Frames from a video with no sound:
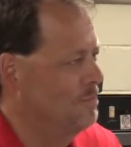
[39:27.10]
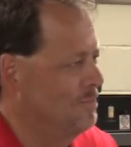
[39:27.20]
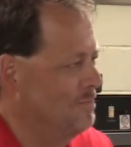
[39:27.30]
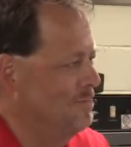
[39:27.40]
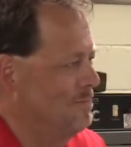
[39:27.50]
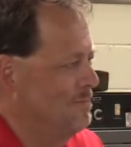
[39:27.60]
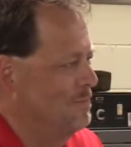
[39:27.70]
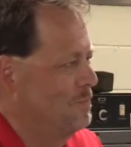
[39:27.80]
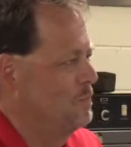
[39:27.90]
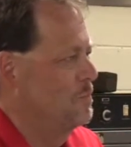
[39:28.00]

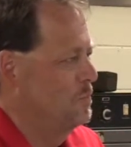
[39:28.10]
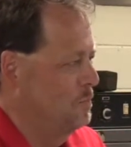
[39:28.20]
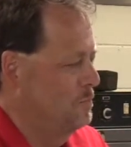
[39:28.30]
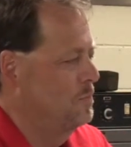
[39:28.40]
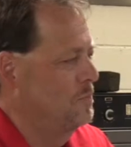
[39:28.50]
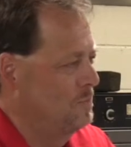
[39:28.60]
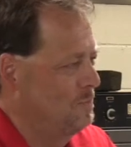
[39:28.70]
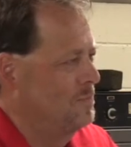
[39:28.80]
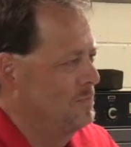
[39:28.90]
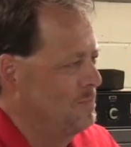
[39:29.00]

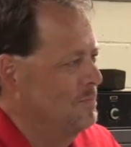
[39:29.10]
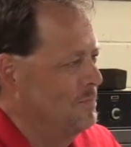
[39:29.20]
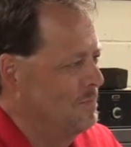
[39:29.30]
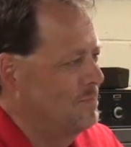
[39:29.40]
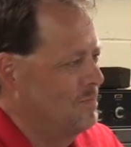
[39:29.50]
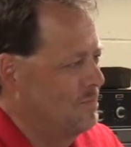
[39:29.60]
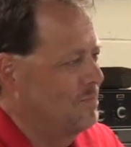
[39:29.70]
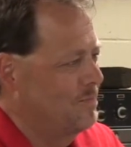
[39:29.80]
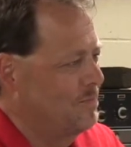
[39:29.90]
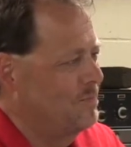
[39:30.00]

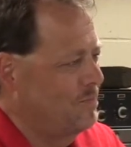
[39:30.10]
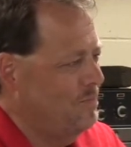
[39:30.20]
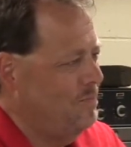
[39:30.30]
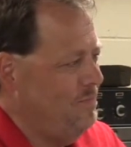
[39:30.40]
This person isn't speaking.